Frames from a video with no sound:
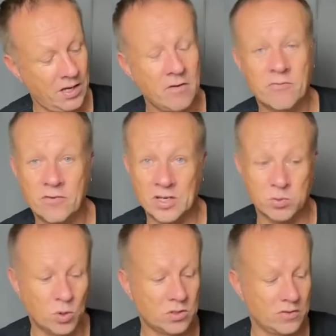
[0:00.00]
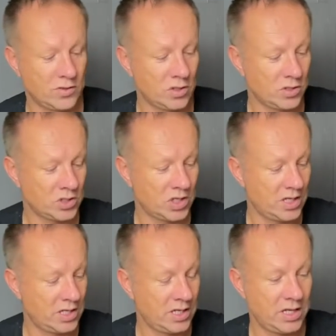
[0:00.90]
Fresh water, of course.
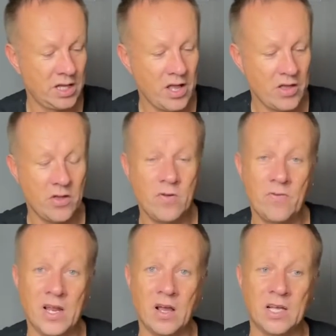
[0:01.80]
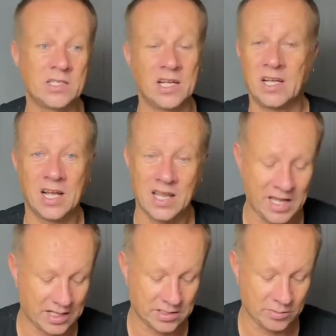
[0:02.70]
UV lighting,
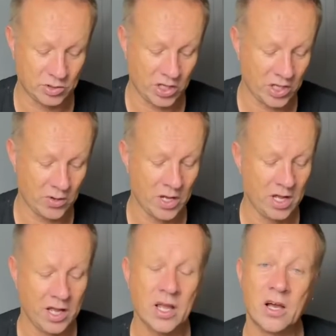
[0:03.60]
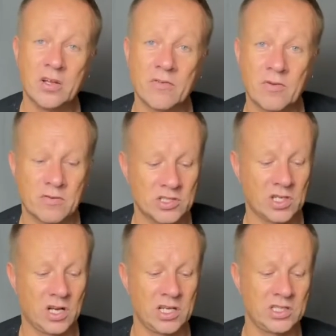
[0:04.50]
that's up to you. Under fluorescent
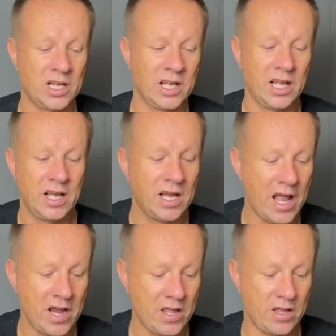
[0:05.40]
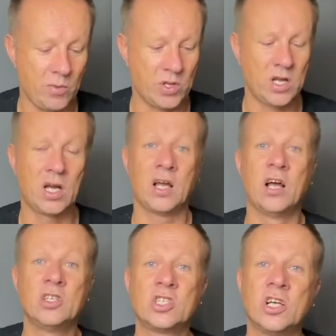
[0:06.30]
lighting, anything with colour
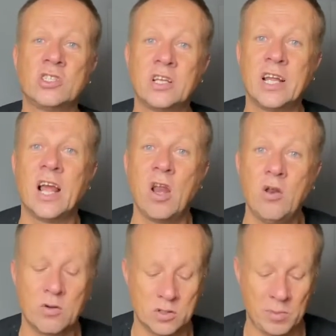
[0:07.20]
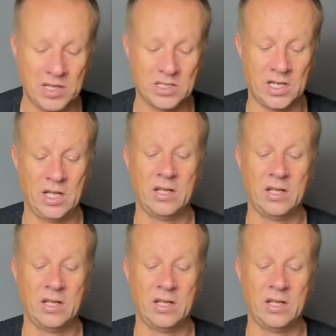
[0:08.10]
certainly looks better.